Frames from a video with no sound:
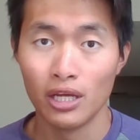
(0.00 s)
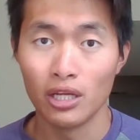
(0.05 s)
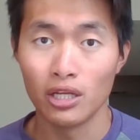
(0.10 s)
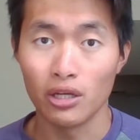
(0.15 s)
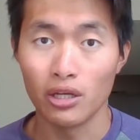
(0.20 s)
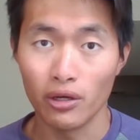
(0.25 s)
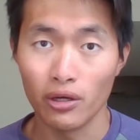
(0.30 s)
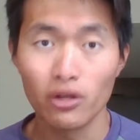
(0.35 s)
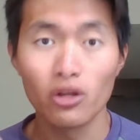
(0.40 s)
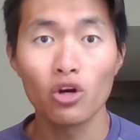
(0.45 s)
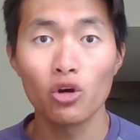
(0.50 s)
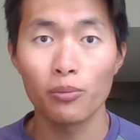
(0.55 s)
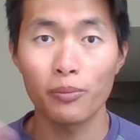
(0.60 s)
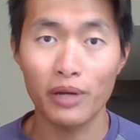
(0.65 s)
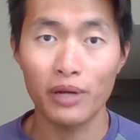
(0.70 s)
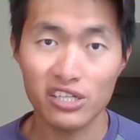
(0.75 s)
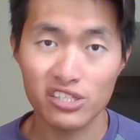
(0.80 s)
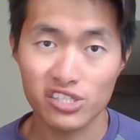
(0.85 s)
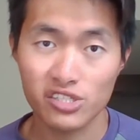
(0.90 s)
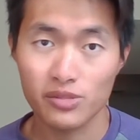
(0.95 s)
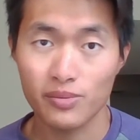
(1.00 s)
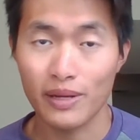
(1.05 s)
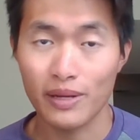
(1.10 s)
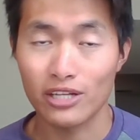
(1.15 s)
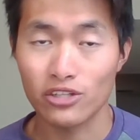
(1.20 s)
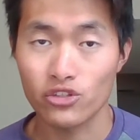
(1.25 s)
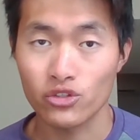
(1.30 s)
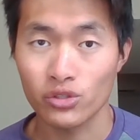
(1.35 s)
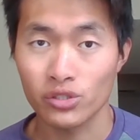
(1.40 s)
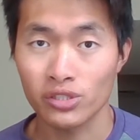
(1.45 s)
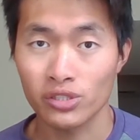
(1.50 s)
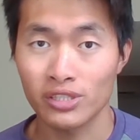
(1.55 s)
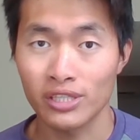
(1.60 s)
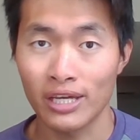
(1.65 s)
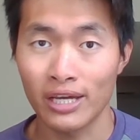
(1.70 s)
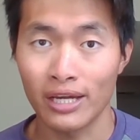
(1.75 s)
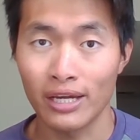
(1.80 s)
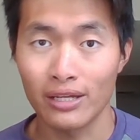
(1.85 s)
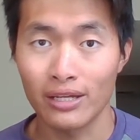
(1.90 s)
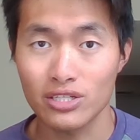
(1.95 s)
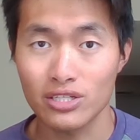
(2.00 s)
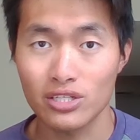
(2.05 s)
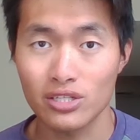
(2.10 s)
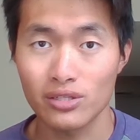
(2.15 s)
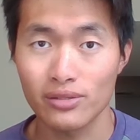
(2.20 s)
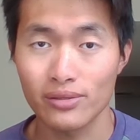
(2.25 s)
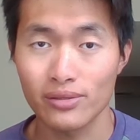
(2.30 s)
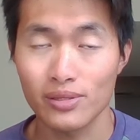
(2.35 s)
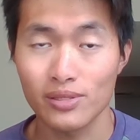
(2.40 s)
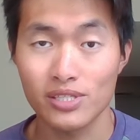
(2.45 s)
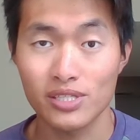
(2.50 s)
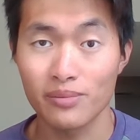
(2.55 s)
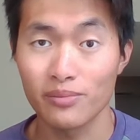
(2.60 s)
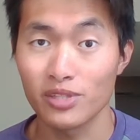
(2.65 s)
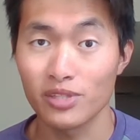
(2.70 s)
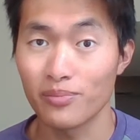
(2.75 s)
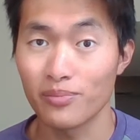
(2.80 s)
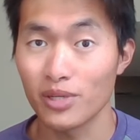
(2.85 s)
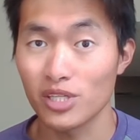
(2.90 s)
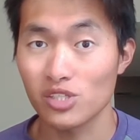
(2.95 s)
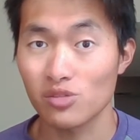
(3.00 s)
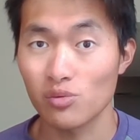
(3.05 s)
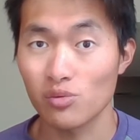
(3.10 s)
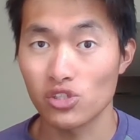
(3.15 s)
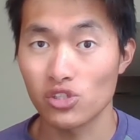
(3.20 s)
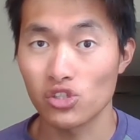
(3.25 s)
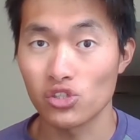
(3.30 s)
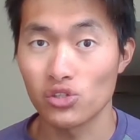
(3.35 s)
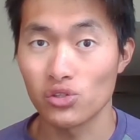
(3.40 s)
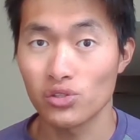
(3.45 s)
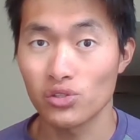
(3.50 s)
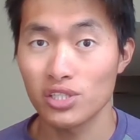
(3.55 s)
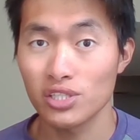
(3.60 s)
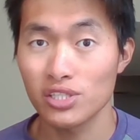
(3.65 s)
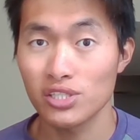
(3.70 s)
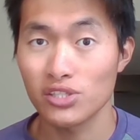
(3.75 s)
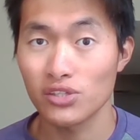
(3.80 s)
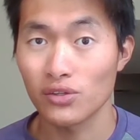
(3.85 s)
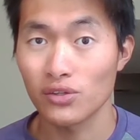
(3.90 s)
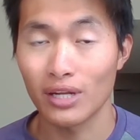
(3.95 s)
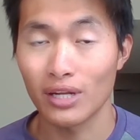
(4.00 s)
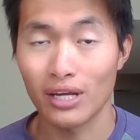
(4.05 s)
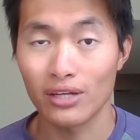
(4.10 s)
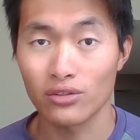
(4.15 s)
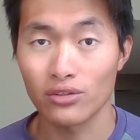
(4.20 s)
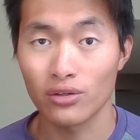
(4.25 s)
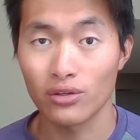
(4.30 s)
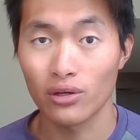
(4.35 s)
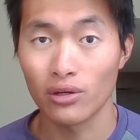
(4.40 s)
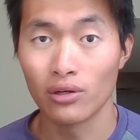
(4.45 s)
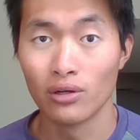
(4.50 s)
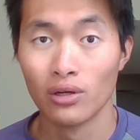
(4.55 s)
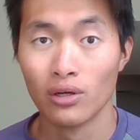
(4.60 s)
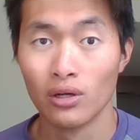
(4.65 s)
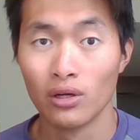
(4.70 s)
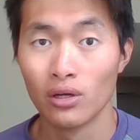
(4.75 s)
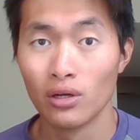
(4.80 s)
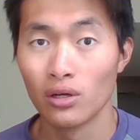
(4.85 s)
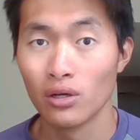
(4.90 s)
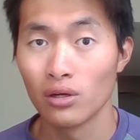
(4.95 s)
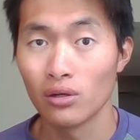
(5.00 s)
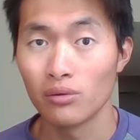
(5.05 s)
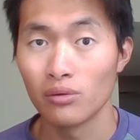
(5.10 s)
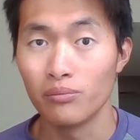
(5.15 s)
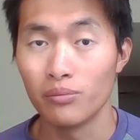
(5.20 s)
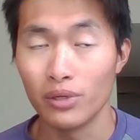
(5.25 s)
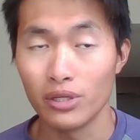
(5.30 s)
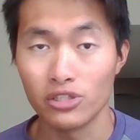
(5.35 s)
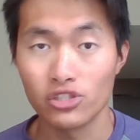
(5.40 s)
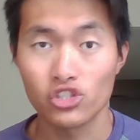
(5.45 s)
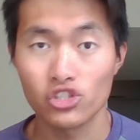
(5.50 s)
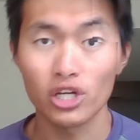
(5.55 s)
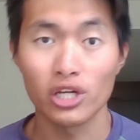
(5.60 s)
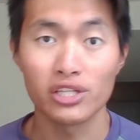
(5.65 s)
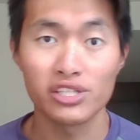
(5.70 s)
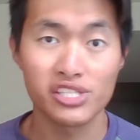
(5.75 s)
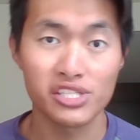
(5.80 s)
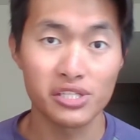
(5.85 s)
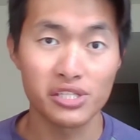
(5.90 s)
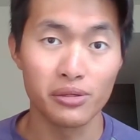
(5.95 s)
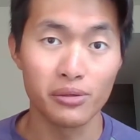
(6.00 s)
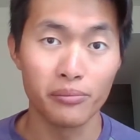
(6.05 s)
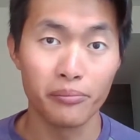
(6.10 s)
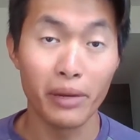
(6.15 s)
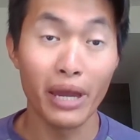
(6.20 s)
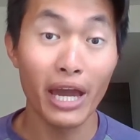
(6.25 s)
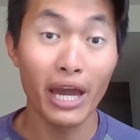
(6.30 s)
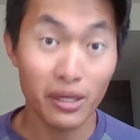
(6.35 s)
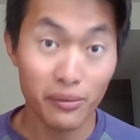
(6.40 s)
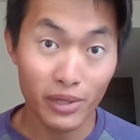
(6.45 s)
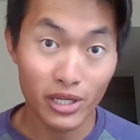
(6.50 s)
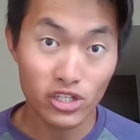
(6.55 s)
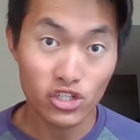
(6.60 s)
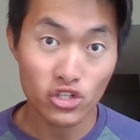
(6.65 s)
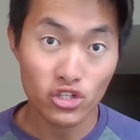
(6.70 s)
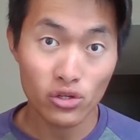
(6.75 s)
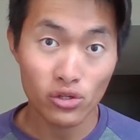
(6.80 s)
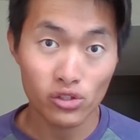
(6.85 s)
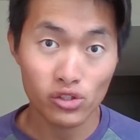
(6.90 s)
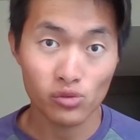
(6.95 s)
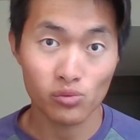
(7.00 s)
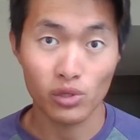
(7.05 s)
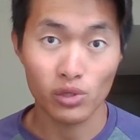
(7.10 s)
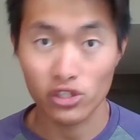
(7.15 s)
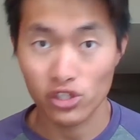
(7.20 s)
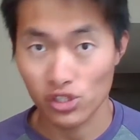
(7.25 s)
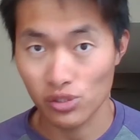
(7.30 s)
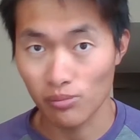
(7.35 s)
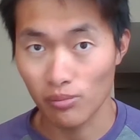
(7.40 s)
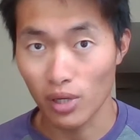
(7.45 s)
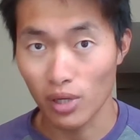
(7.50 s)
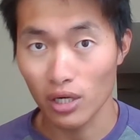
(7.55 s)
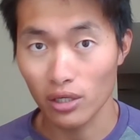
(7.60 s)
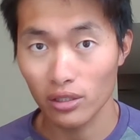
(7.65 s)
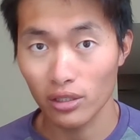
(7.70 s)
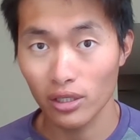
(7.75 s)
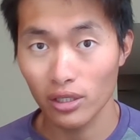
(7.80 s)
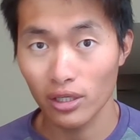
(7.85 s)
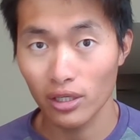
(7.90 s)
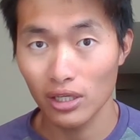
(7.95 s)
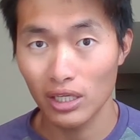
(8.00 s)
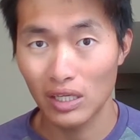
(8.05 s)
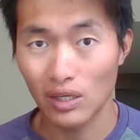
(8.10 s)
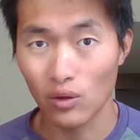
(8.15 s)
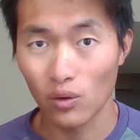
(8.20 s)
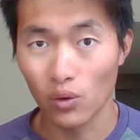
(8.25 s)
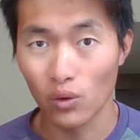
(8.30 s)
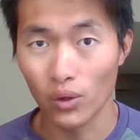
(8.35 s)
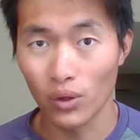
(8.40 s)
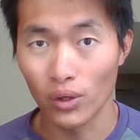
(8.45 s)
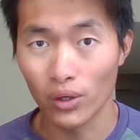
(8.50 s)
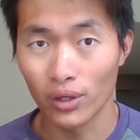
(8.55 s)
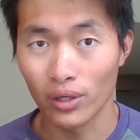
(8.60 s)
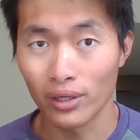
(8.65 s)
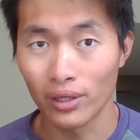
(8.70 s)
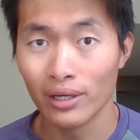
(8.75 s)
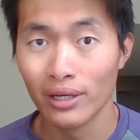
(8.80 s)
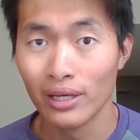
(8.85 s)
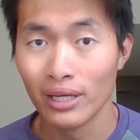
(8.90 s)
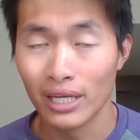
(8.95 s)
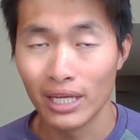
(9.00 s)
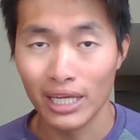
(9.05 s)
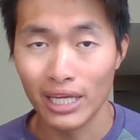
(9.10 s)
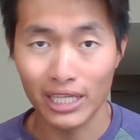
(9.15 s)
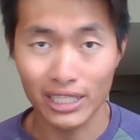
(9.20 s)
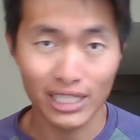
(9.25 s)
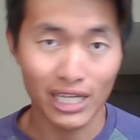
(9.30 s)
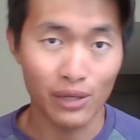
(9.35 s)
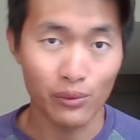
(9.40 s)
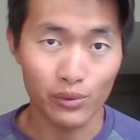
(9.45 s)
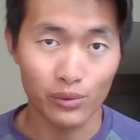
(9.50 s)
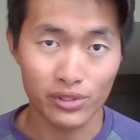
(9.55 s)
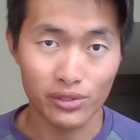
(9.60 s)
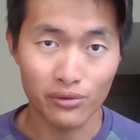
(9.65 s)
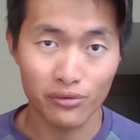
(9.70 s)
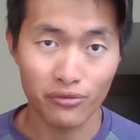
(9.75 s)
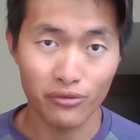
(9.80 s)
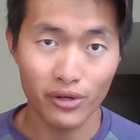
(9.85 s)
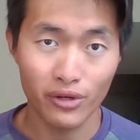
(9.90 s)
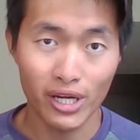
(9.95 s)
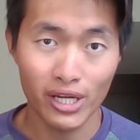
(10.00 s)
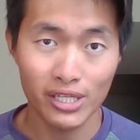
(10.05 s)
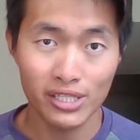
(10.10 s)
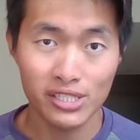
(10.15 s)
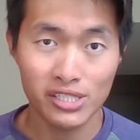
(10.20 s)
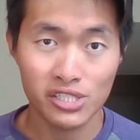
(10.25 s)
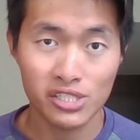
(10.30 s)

Now, I know, Pastor Patrick, that some of the best ways to do this, you could either binge on some anime shows, watch some manga, or hang out with your friends.